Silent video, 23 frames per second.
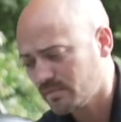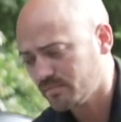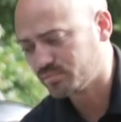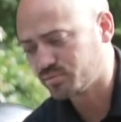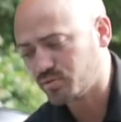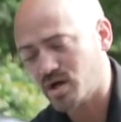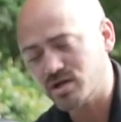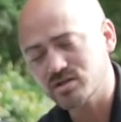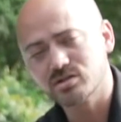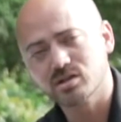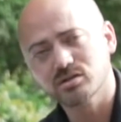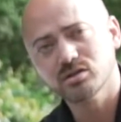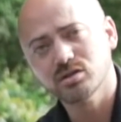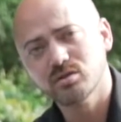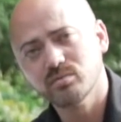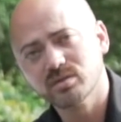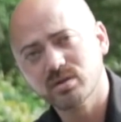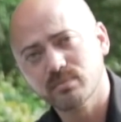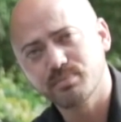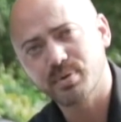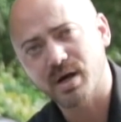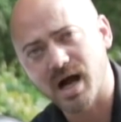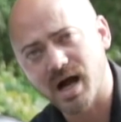brushed
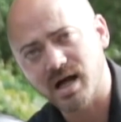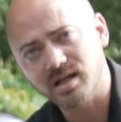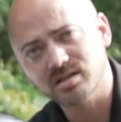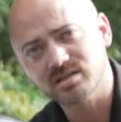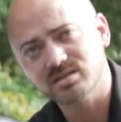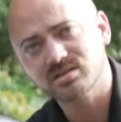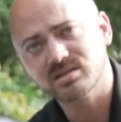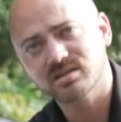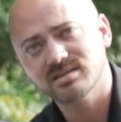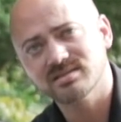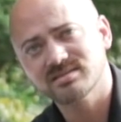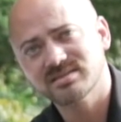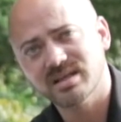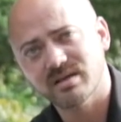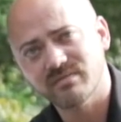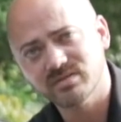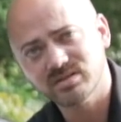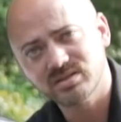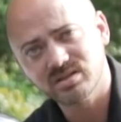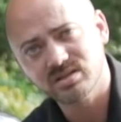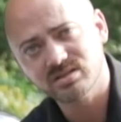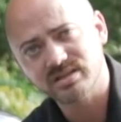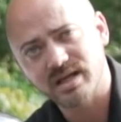aluminum polished
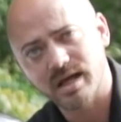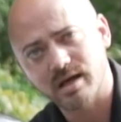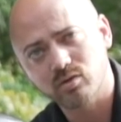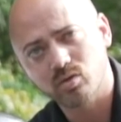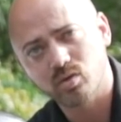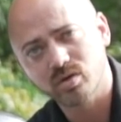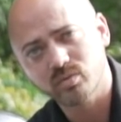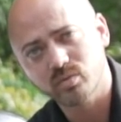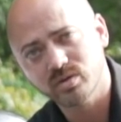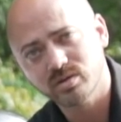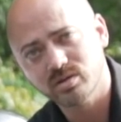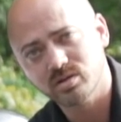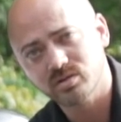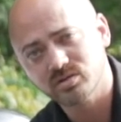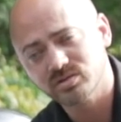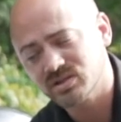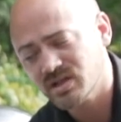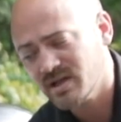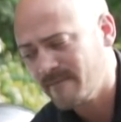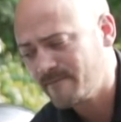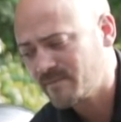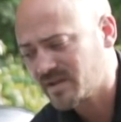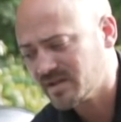17-inch alloy wheels,
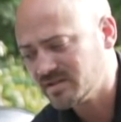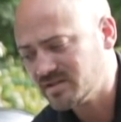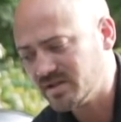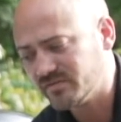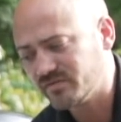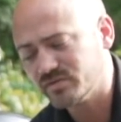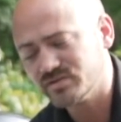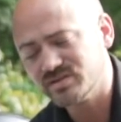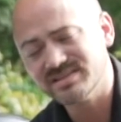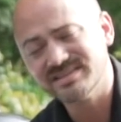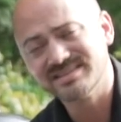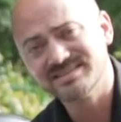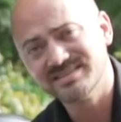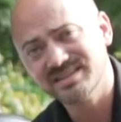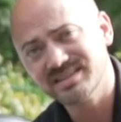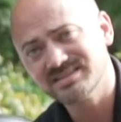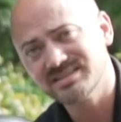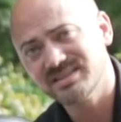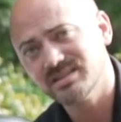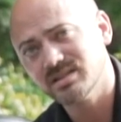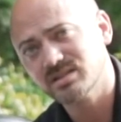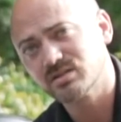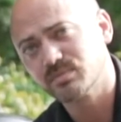different than
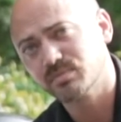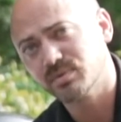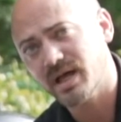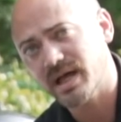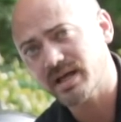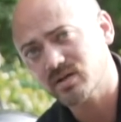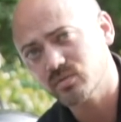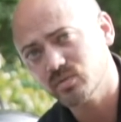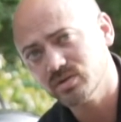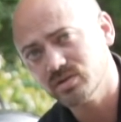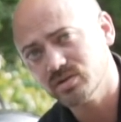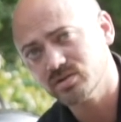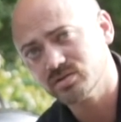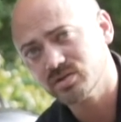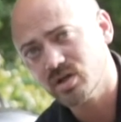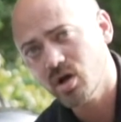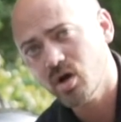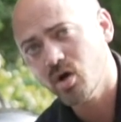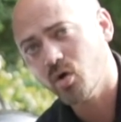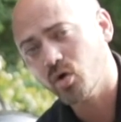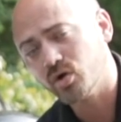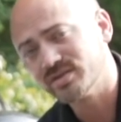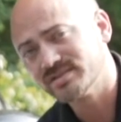16-inch black wheels
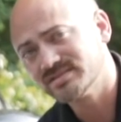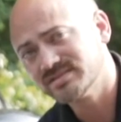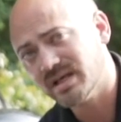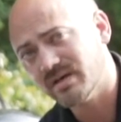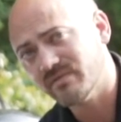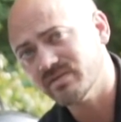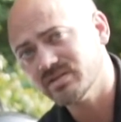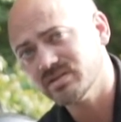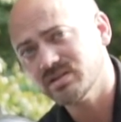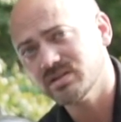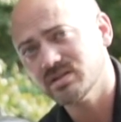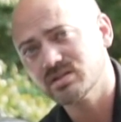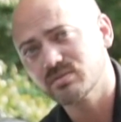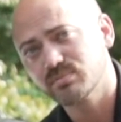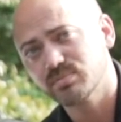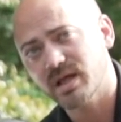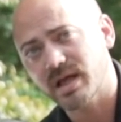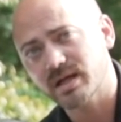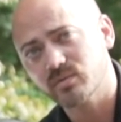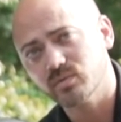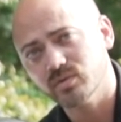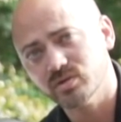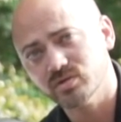or 17-inch
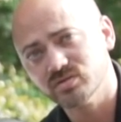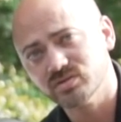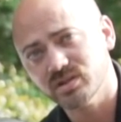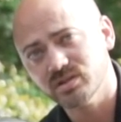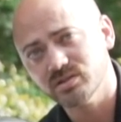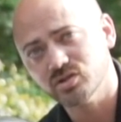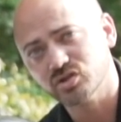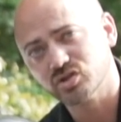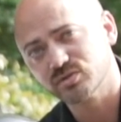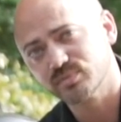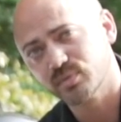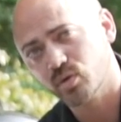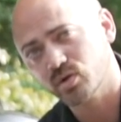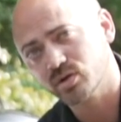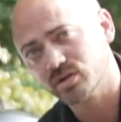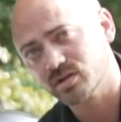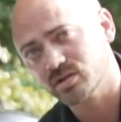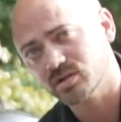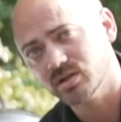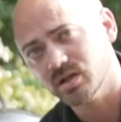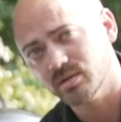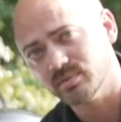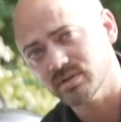black wheels in your sport
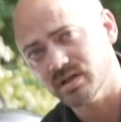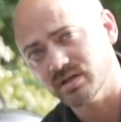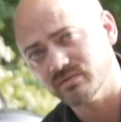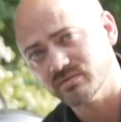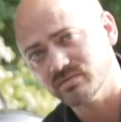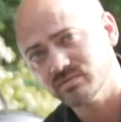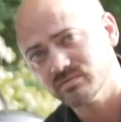and club level.